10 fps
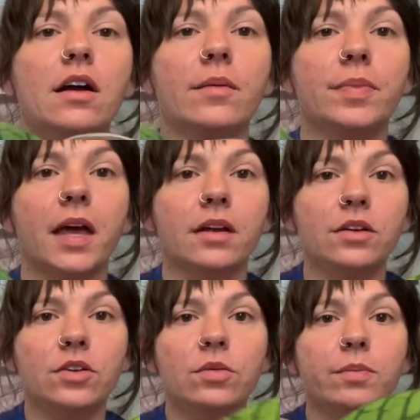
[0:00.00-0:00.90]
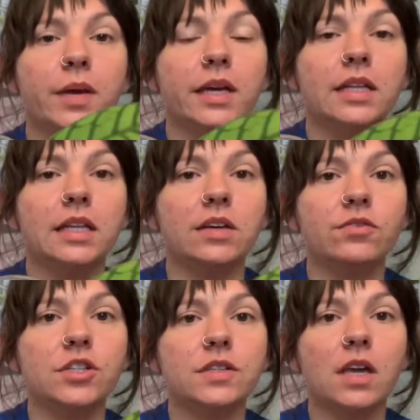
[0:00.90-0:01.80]
That new big leaf
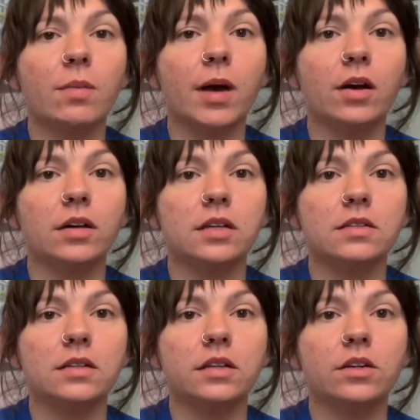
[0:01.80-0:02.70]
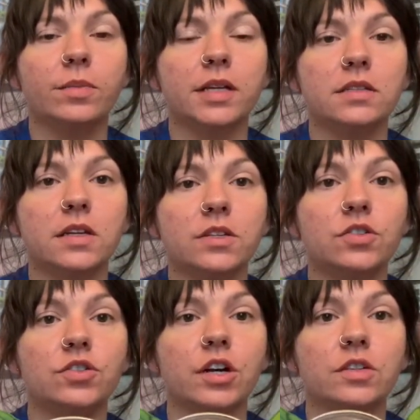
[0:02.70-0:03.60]
just came out and it's a little bit sun
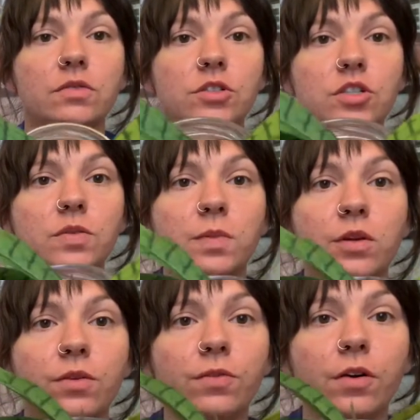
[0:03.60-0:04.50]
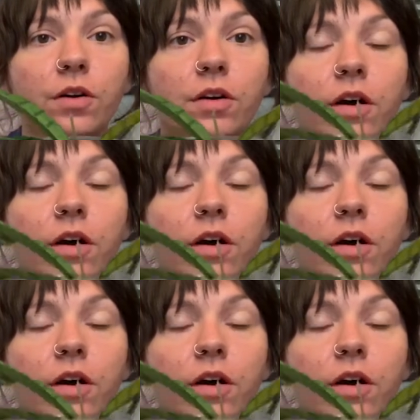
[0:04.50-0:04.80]
stressed, which is beautiful.